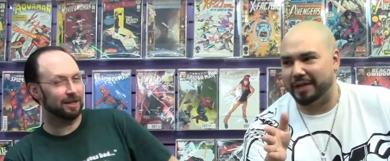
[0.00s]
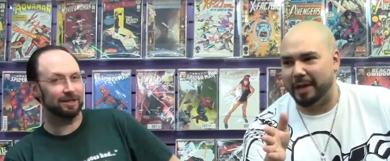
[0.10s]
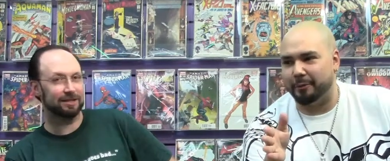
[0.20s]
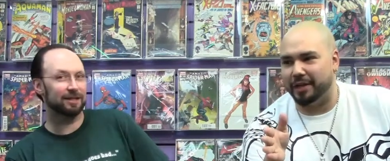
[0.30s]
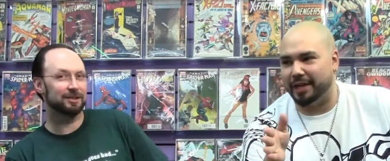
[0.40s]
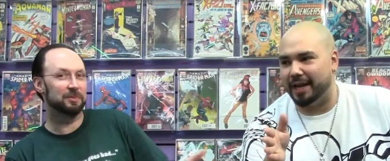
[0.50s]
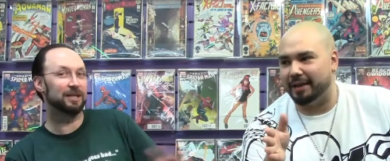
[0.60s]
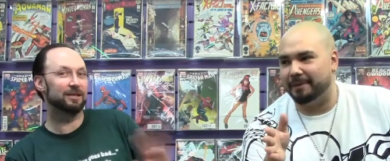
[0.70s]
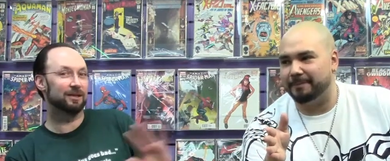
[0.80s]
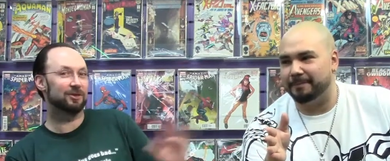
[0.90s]
Speaker 1: and that he sends weekend.
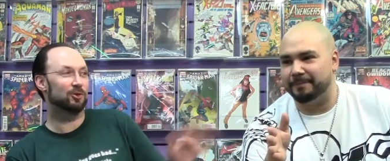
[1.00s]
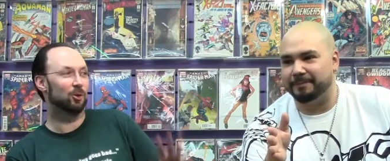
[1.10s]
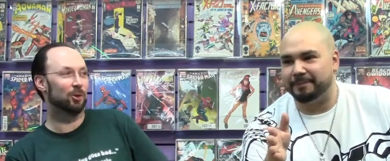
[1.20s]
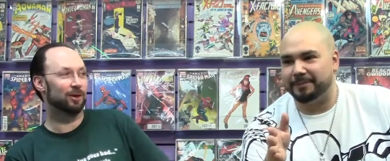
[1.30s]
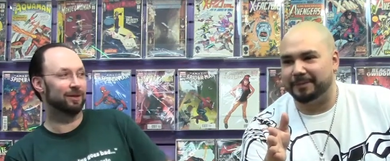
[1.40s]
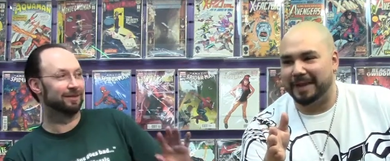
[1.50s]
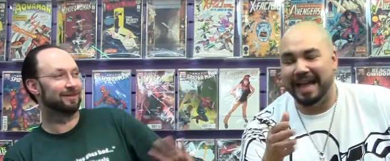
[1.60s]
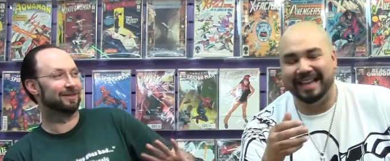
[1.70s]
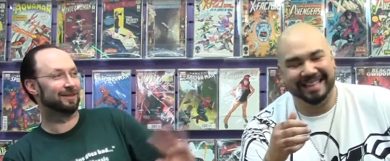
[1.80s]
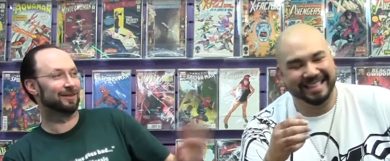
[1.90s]
me to the store
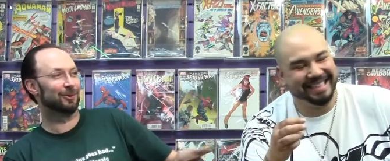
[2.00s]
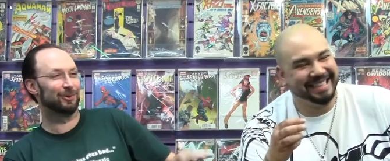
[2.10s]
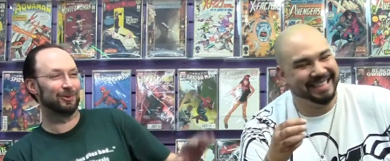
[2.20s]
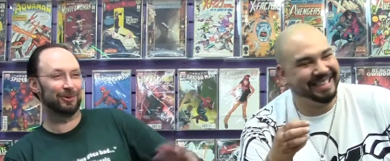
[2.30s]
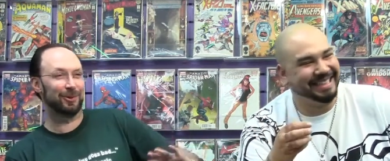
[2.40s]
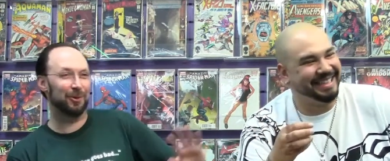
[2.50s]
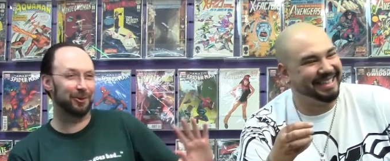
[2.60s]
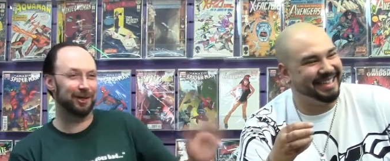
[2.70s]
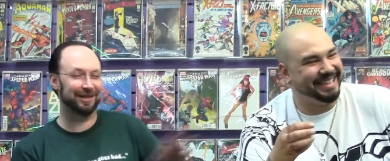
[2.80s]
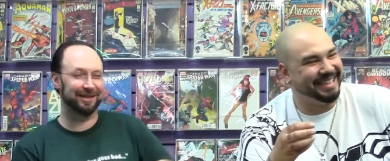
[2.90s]
to go go
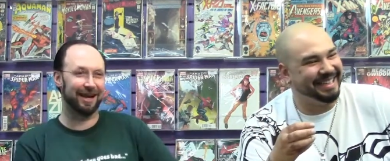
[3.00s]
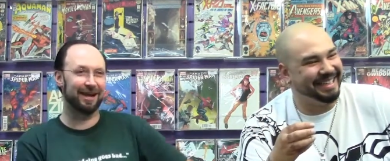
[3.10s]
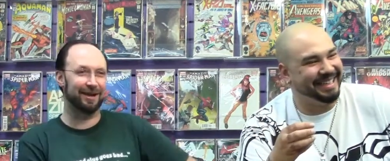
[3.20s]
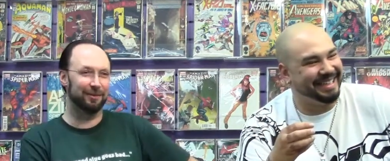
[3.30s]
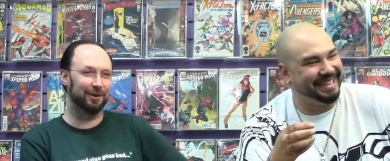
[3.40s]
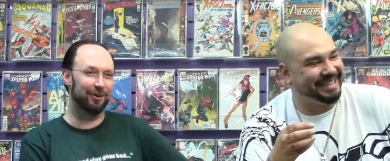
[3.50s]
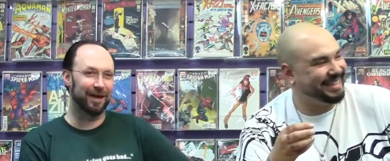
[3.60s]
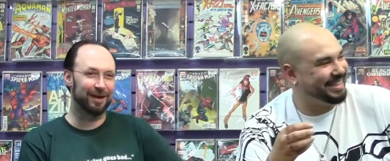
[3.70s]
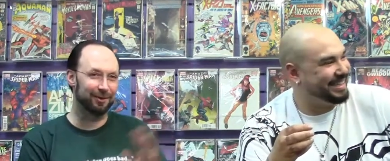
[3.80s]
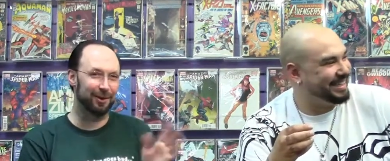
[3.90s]
get them or
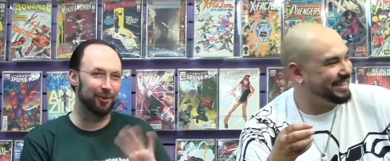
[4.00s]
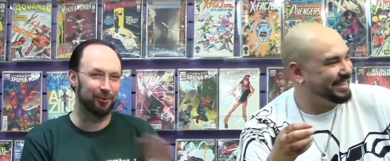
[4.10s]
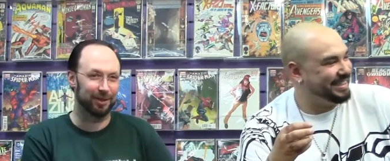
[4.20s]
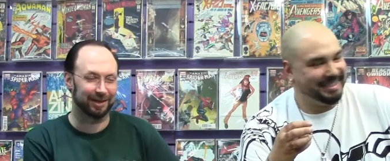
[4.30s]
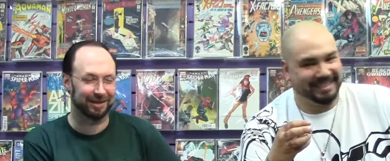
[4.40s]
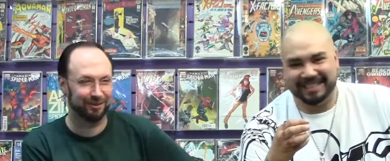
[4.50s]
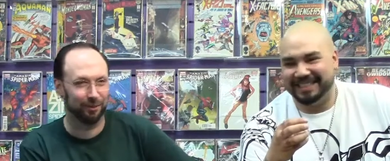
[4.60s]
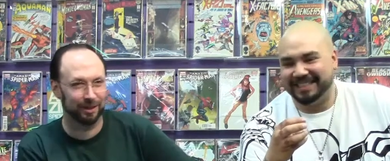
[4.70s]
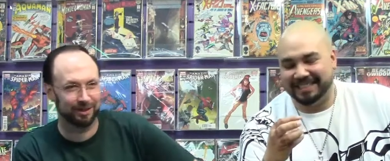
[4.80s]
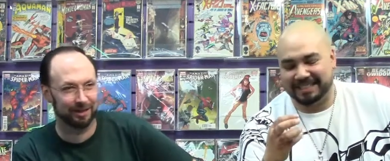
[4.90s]
let them know what
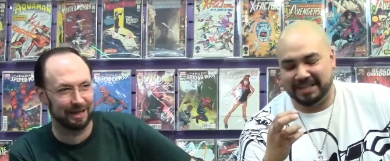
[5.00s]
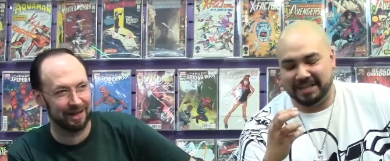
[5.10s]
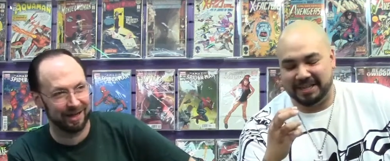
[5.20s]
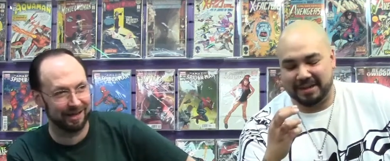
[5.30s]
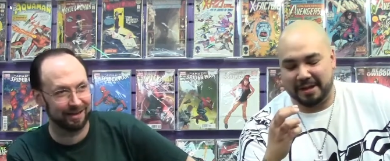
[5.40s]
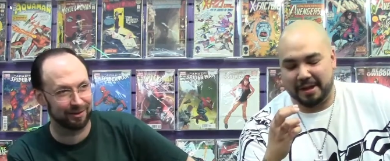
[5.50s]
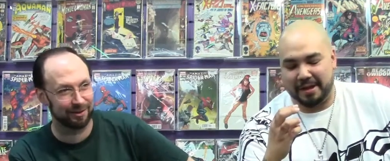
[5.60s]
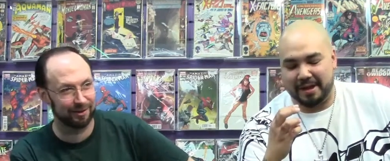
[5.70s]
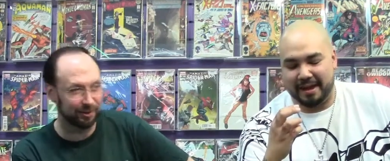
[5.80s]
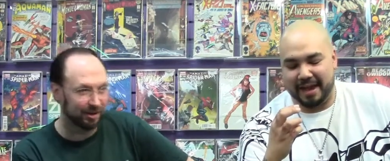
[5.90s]
what they're like
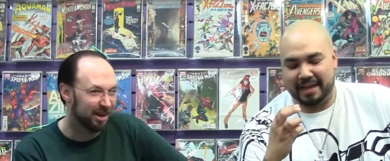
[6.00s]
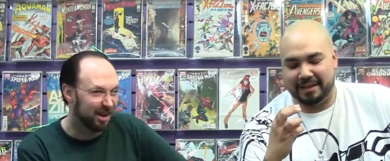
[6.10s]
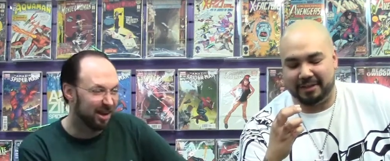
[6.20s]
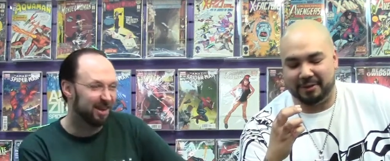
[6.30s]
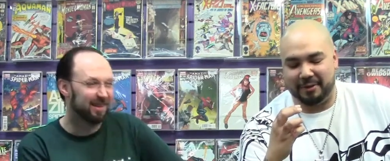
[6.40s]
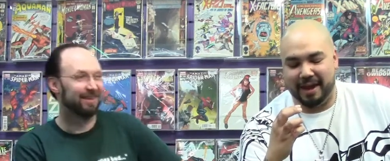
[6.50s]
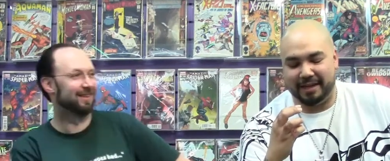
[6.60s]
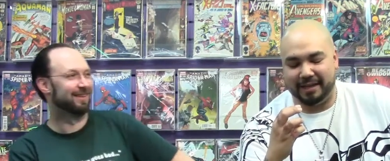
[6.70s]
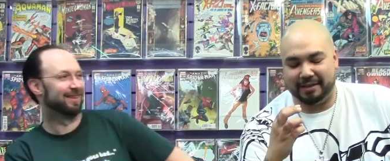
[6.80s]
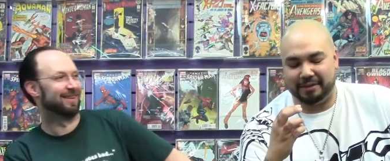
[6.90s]
or.
Speaker 2: And then so I
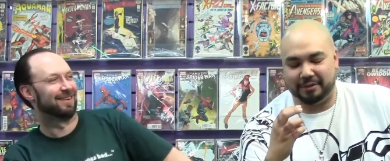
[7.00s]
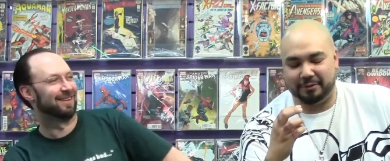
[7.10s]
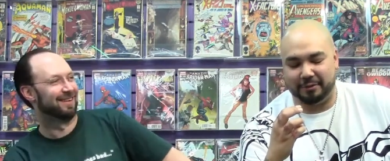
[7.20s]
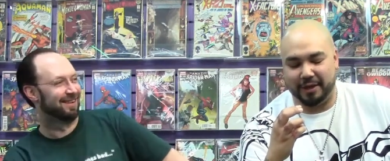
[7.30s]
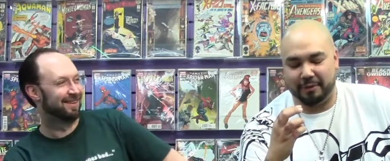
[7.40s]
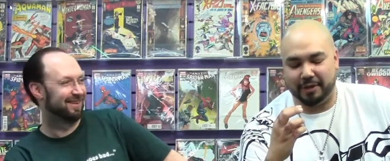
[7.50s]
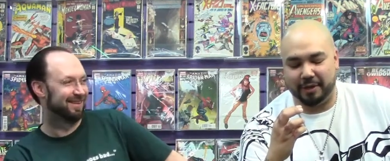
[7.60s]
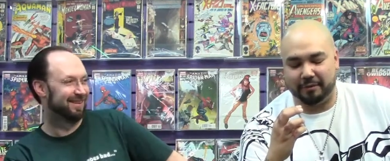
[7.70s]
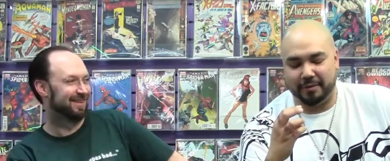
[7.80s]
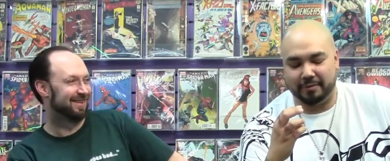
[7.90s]
get to the store that
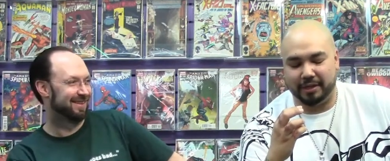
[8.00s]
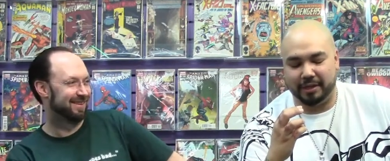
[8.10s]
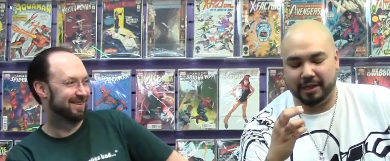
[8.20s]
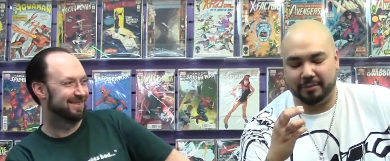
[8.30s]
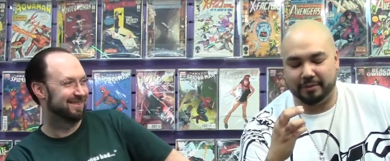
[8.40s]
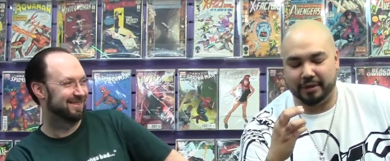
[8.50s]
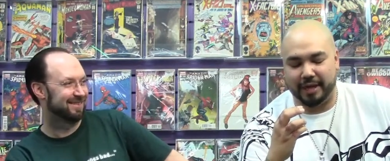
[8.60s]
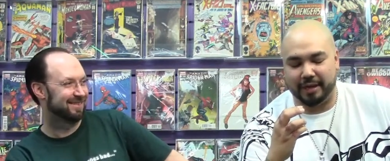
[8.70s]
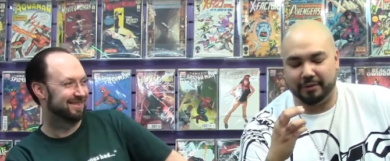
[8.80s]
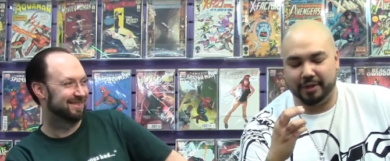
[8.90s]
weekend with my buddy Lambert,
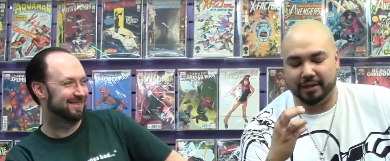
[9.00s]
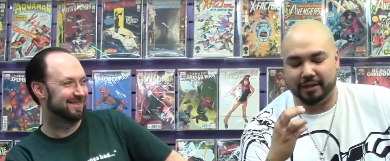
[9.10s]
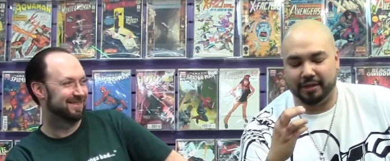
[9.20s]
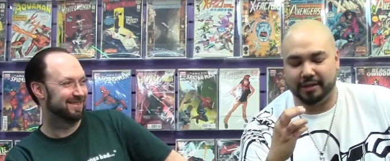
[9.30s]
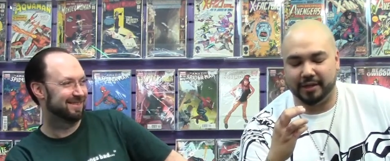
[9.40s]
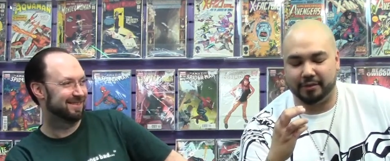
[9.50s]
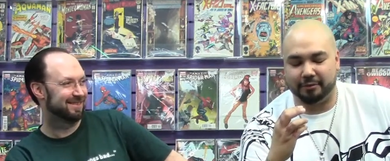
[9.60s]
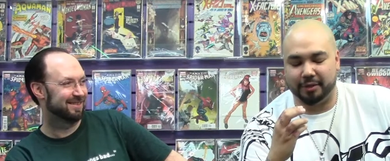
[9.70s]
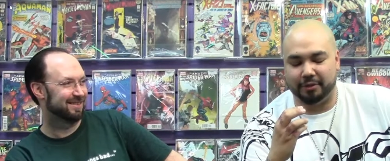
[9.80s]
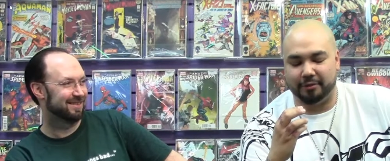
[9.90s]
and we get there, and he's like, "So
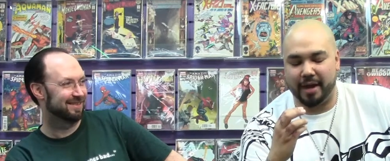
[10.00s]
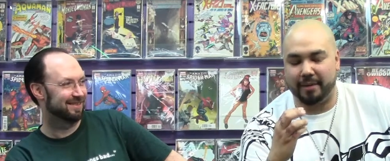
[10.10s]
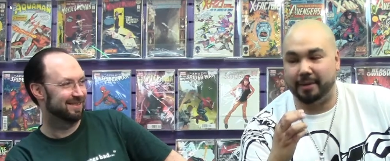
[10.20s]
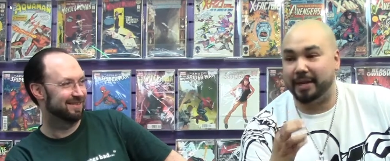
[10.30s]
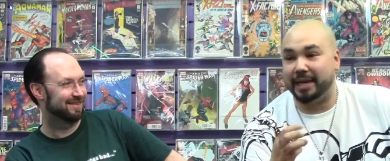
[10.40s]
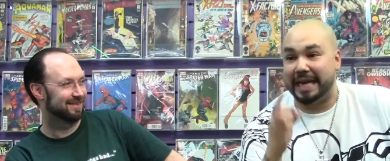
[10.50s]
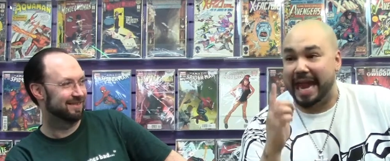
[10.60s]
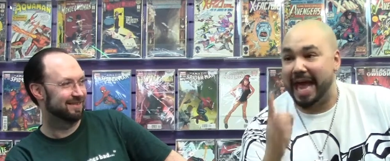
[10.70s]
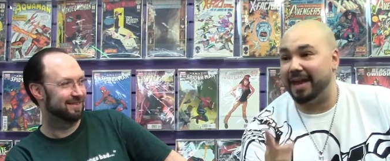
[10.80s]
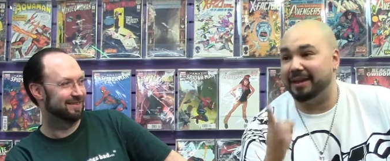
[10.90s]
what are you grabbing?" I'm like,
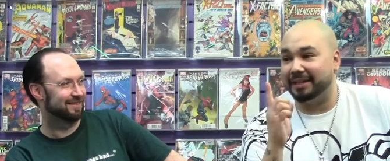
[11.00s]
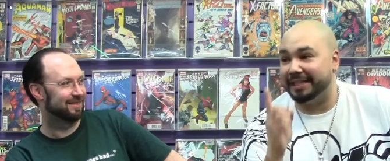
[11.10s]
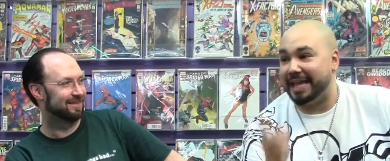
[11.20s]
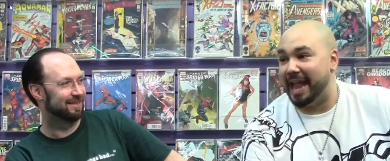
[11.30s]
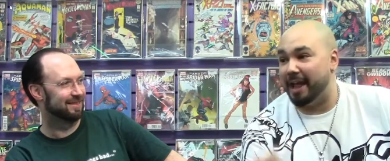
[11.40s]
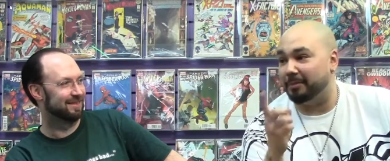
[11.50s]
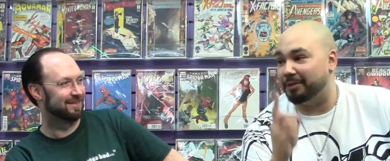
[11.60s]
"Not a damn